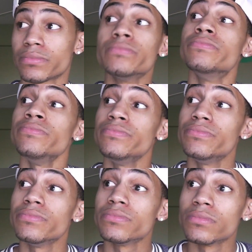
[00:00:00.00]
Hmm?
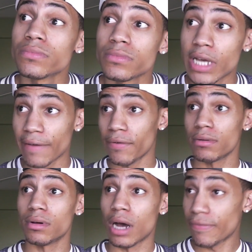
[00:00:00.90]
Did I, f
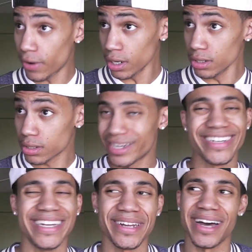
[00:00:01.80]
I fart?
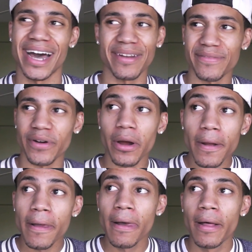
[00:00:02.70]
No, I didn't
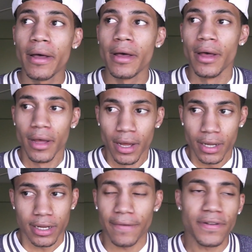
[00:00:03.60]
fart.
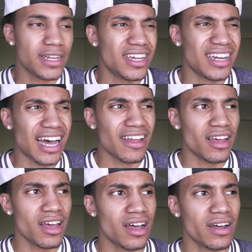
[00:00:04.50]
Definitely did
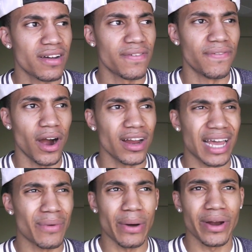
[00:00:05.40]
not fart.
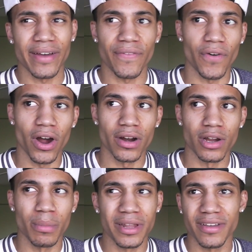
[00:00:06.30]
Like, why would I fart?
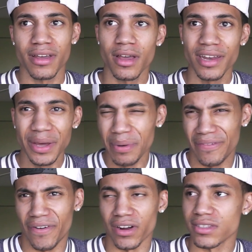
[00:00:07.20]
Nobody, nobody
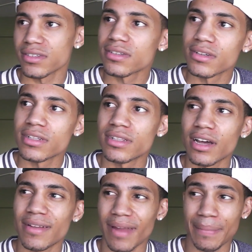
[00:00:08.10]
farts.
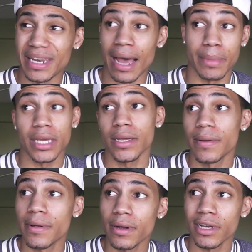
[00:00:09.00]
I mean, not me.
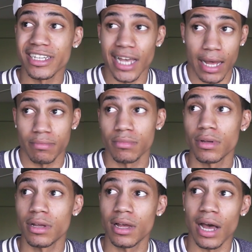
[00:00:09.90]
Because I,
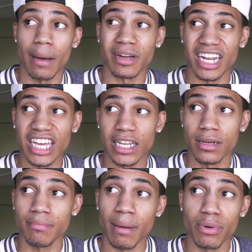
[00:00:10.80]
I'm clean.
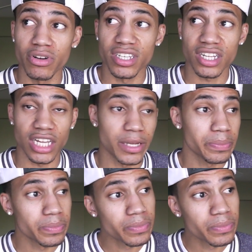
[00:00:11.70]
My booty's clean.